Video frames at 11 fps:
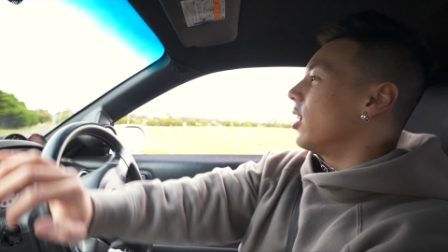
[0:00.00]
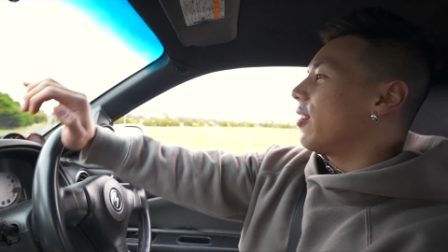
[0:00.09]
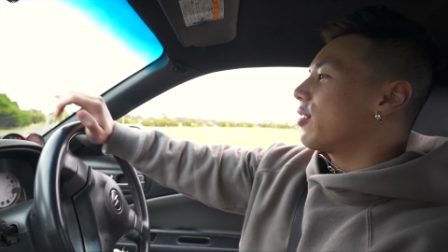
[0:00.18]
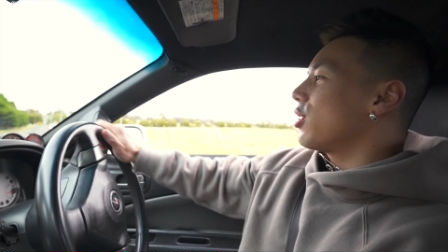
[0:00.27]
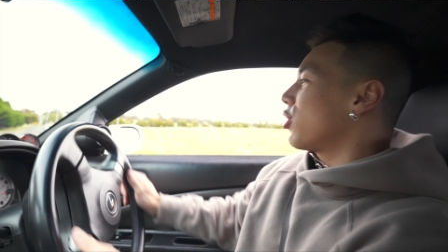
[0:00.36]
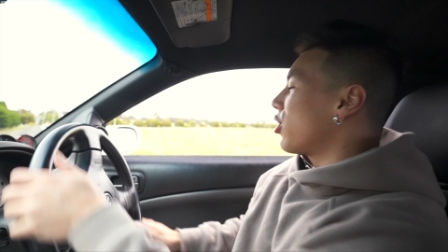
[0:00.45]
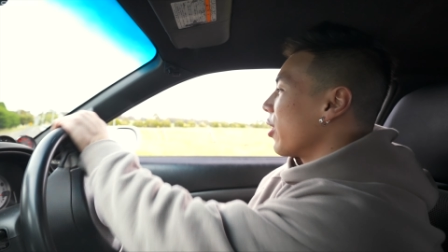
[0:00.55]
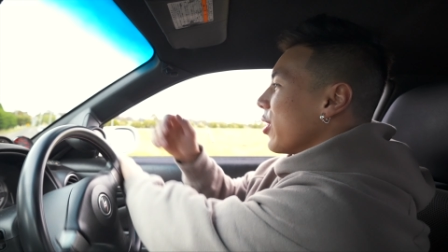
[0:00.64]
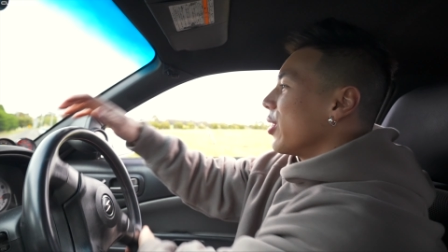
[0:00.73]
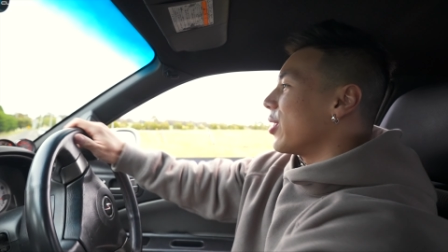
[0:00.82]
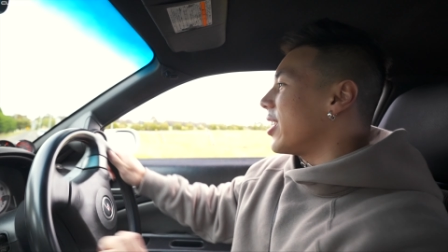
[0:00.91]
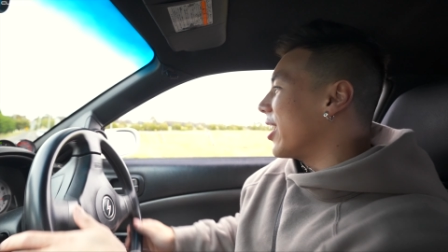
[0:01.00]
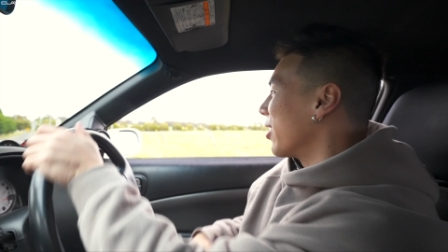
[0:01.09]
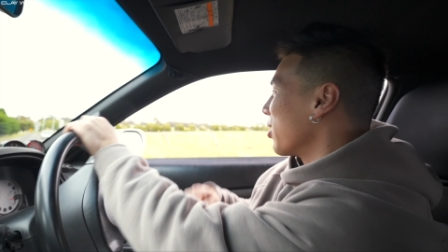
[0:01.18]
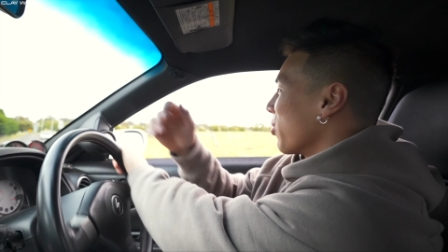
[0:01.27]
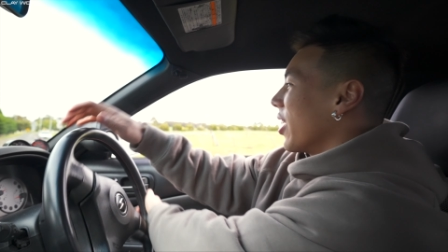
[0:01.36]
love to show you
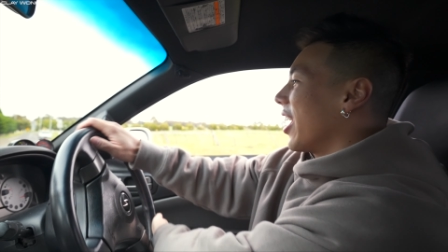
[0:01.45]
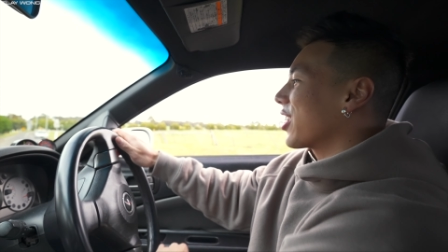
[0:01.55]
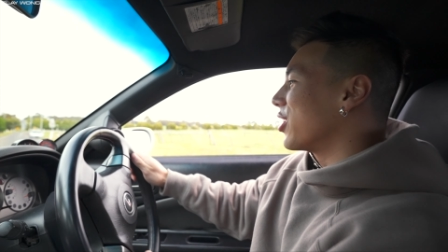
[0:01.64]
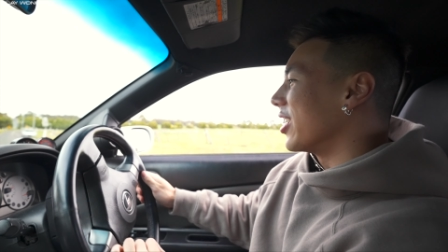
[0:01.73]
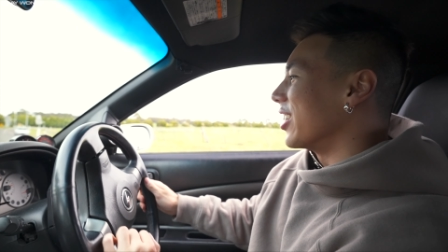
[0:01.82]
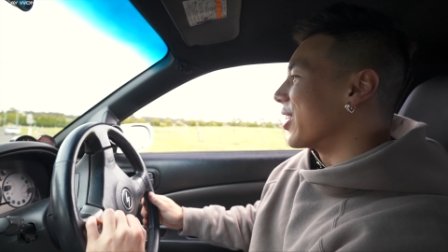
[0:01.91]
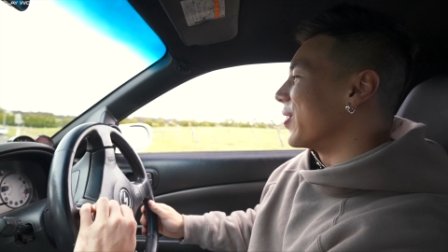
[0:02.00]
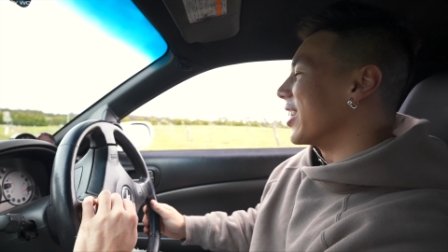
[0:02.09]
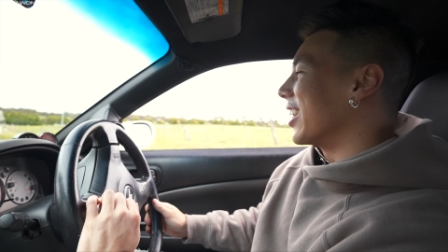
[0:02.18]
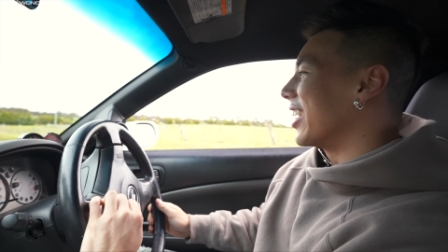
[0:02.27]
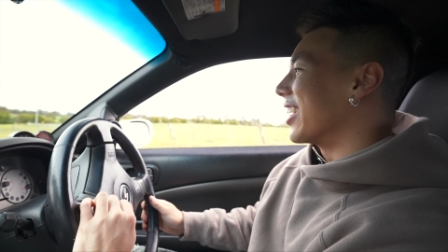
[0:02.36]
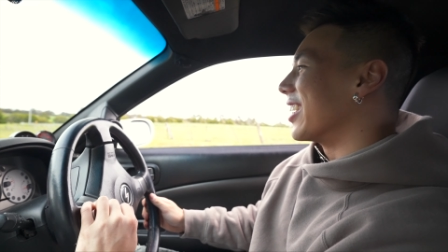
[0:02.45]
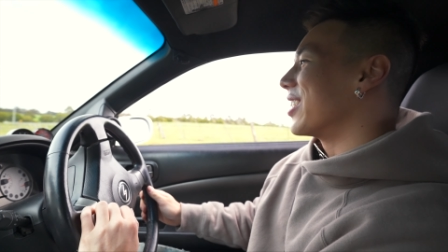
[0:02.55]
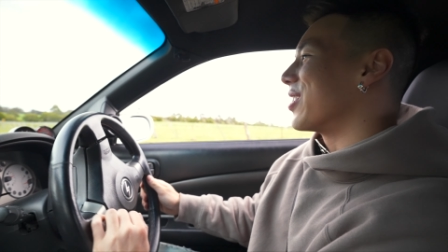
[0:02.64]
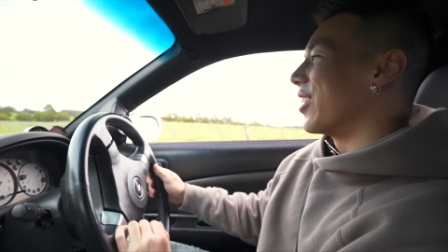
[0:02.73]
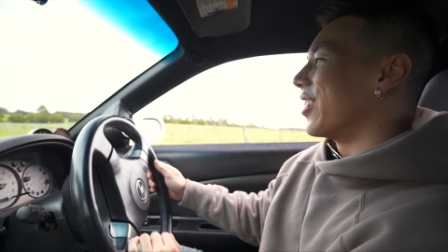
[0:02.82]
Theo's reaction a little bit later,
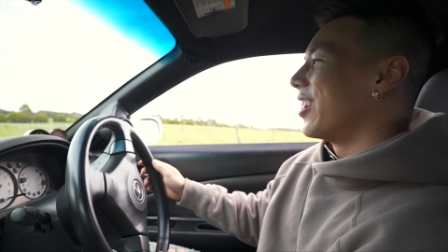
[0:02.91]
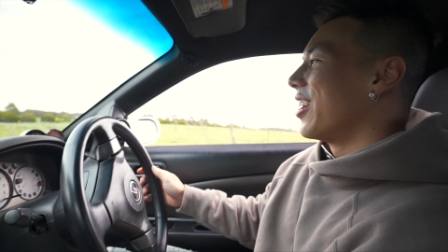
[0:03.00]
so